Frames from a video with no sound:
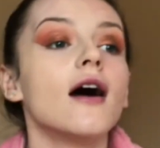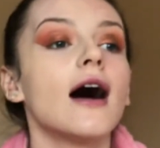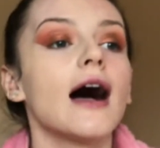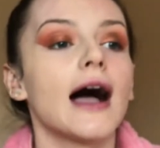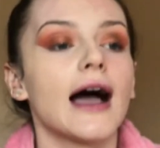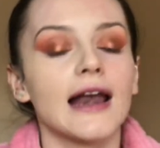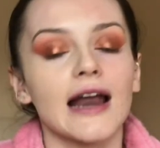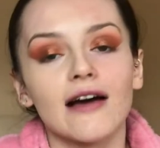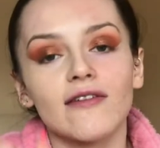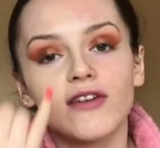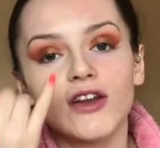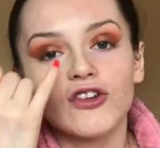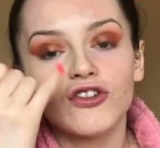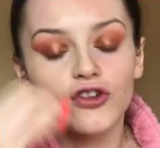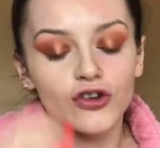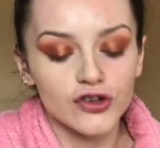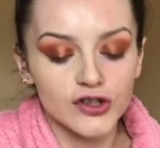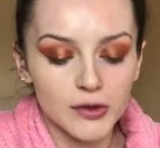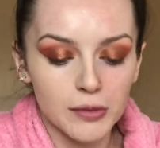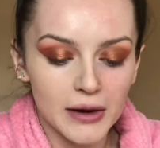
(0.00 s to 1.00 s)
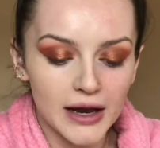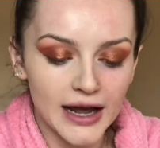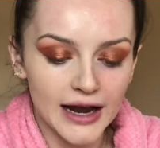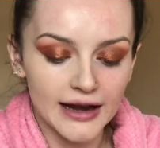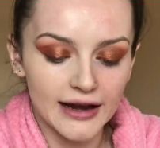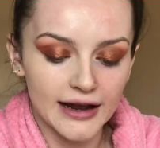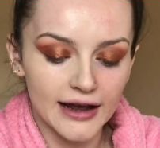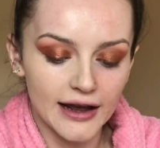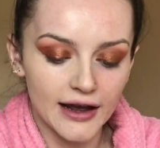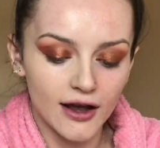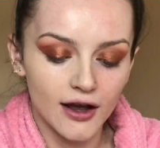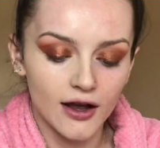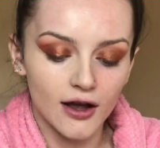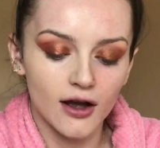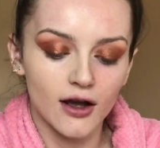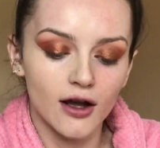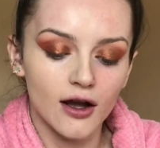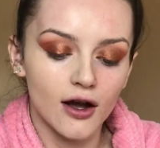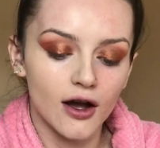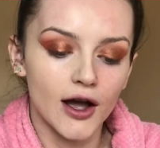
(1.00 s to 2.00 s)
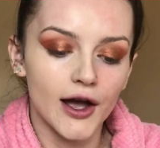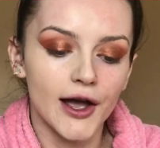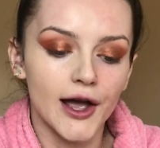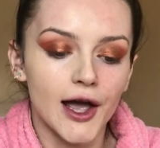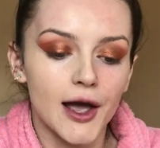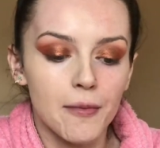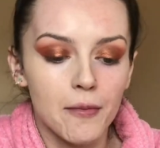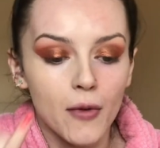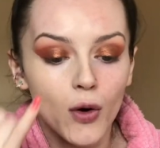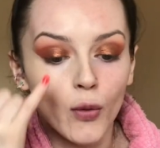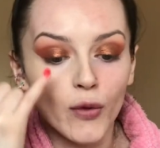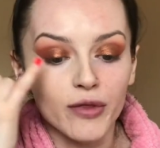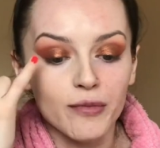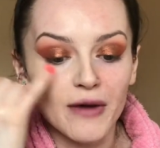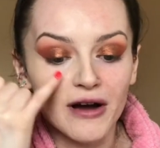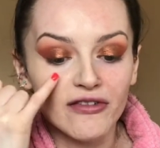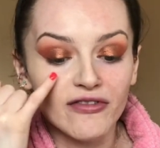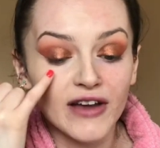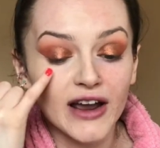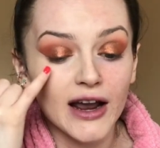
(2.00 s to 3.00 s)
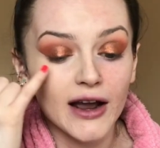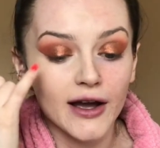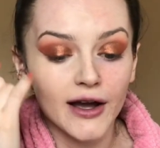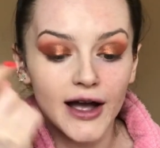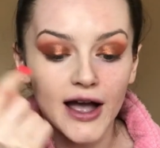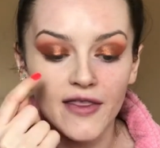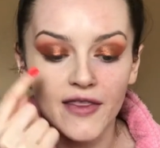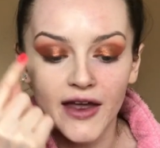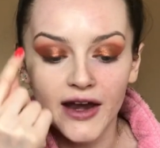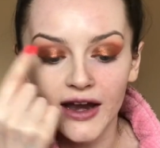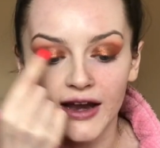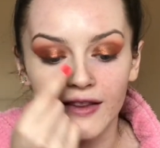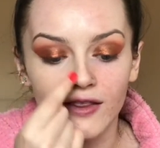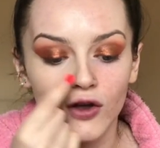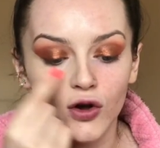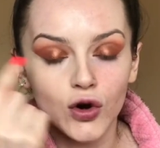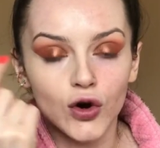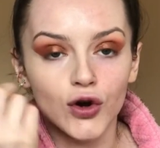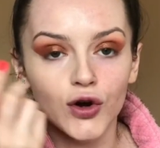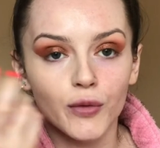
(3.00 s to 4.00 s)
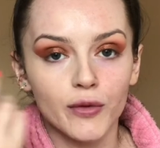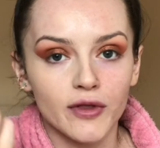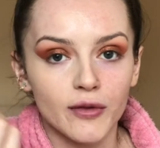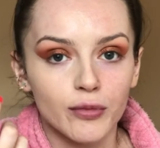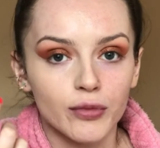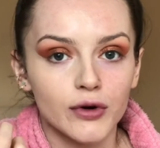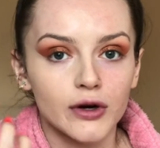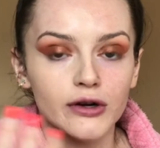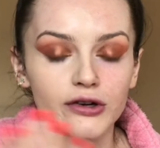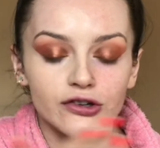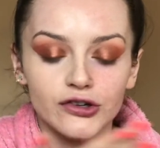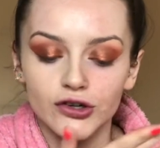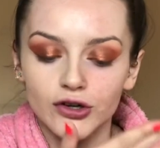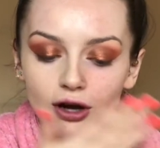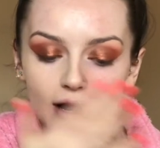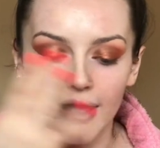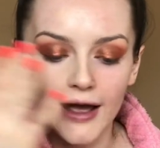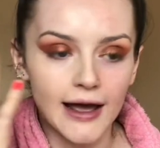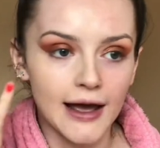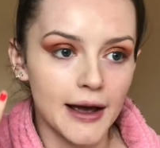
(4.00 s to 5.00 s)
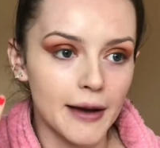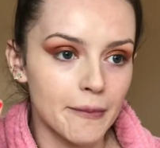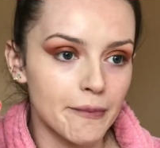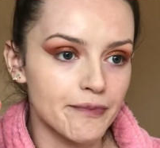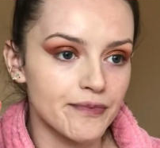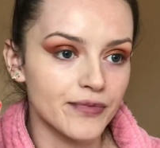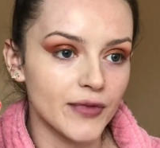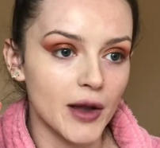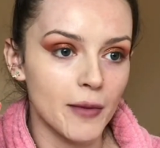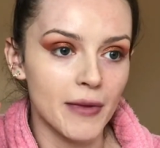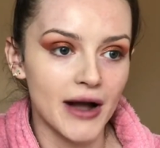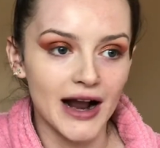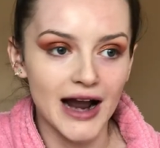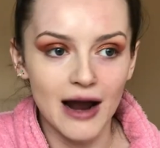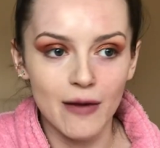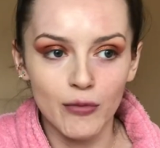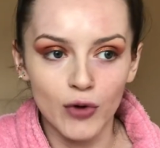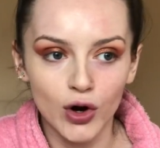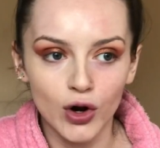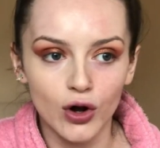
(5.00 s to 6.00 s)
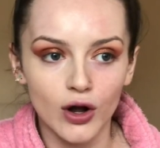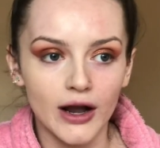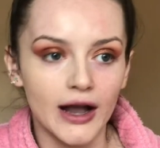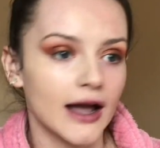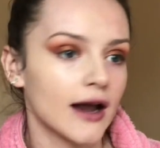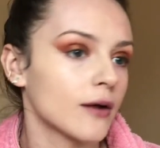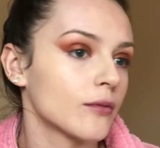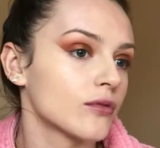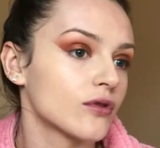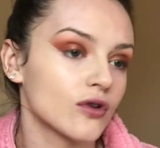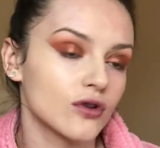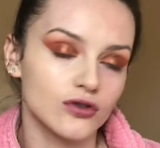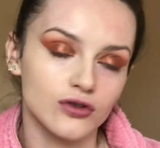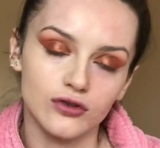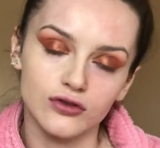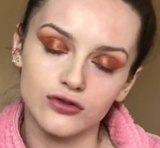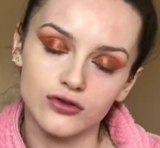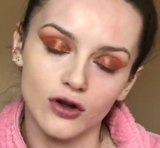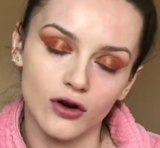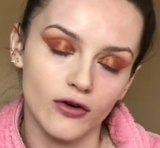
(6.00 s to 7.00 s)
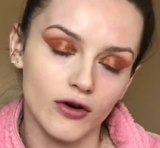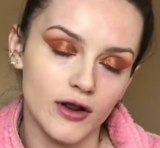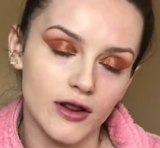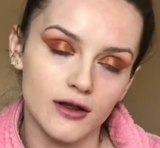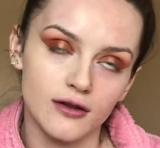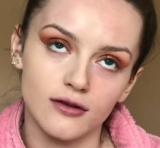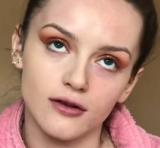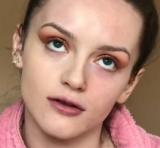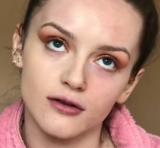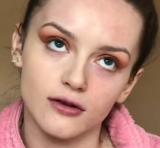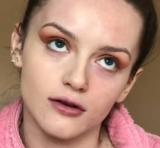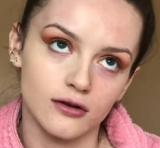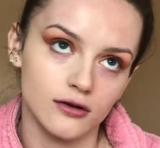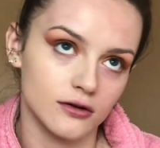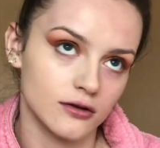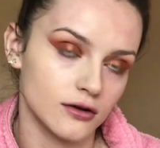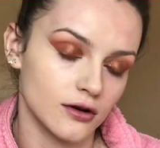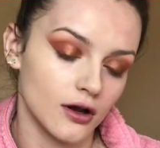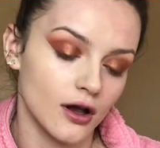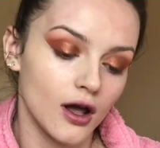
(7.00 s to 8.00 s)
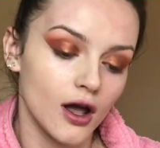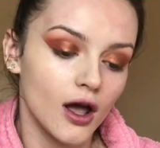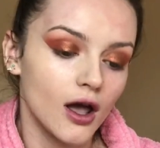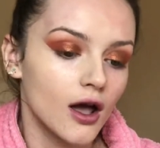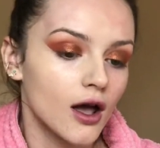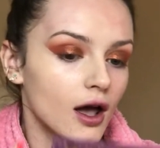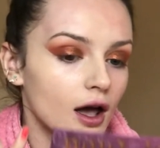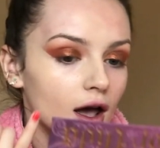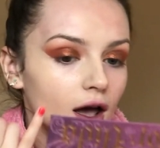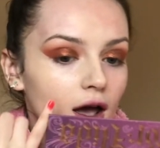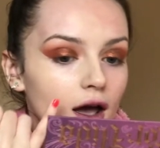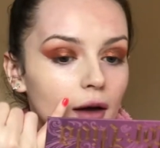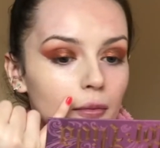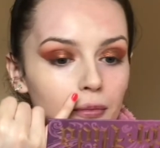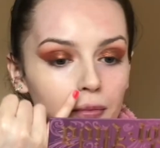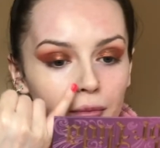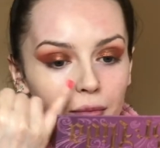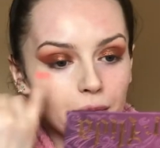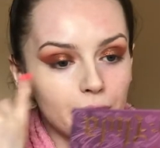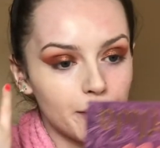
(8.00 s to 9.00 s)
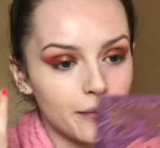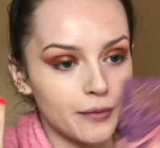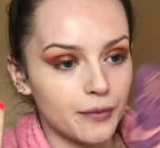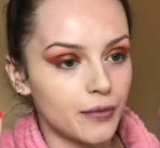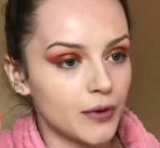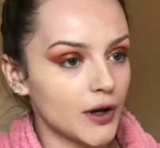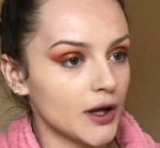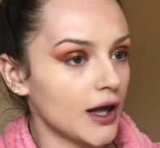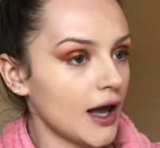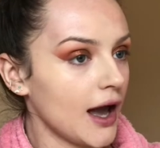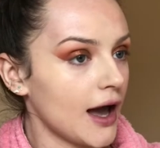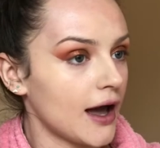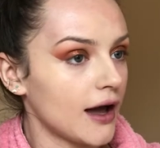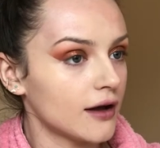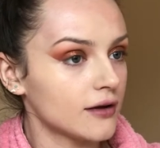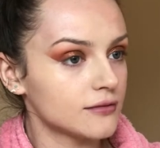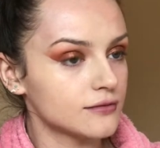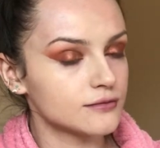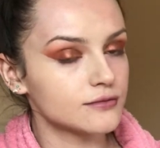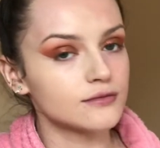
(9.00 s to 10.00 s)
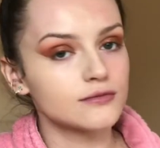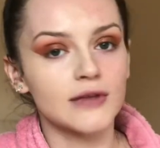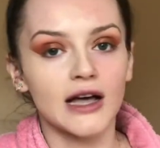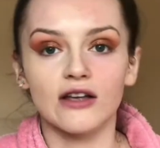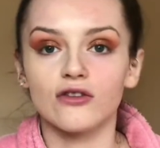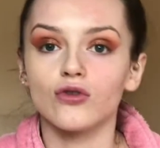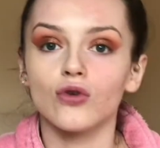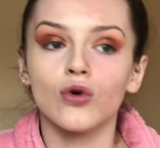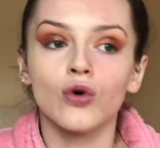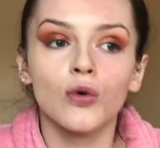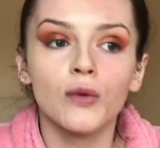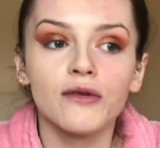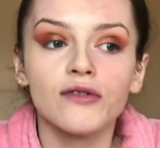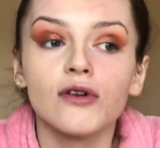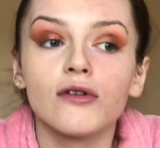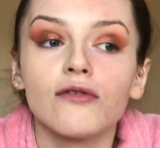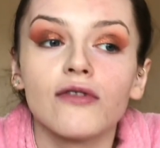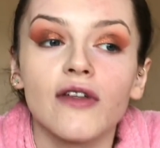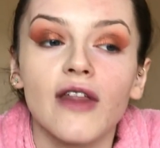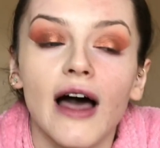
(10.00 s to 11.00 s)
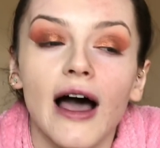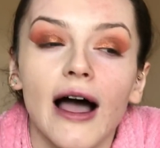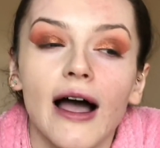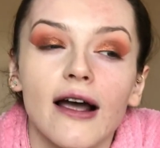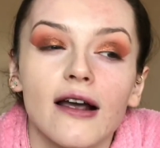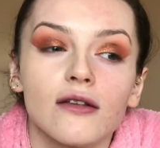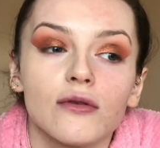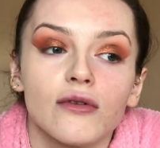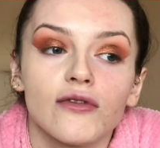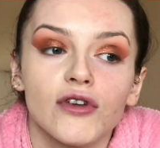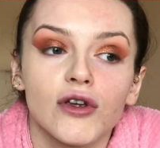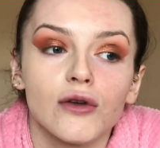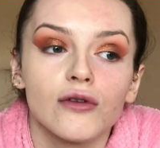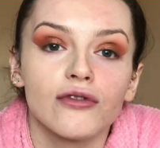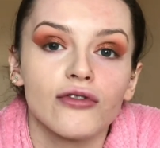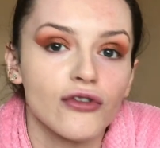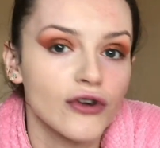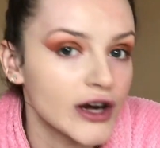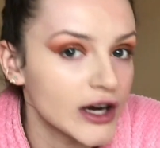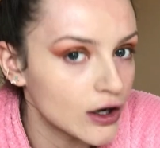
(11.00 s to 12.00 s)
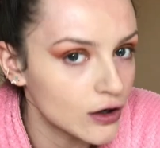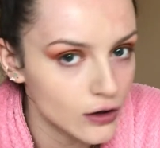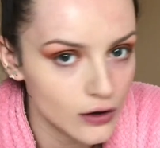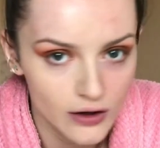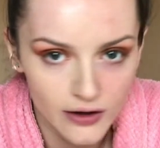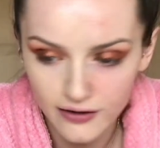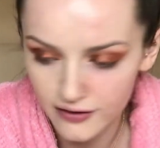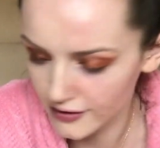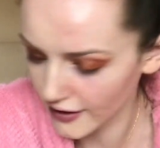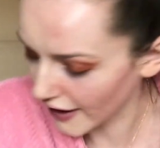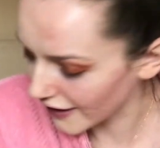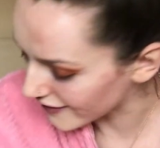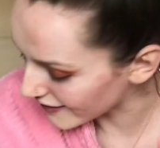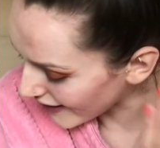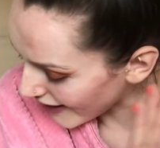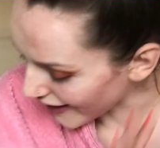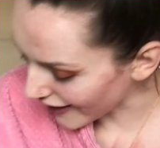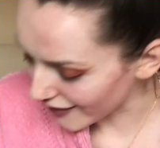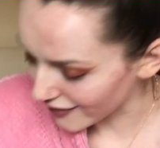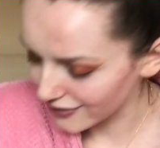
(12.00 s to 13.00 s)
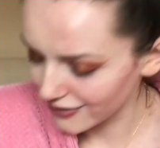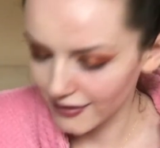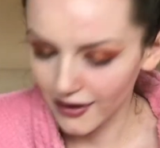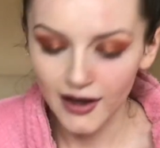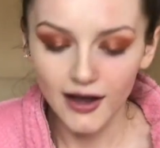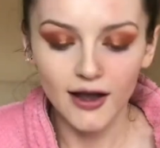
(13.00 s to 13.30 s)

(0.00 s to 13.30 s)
and I've literally just applied it with my finger and then in the corner with a brush. My camera cut again, I'm so sorry, this is not good. But yeah, that's all we've done for the eyes. We've used 3 colours, that is it.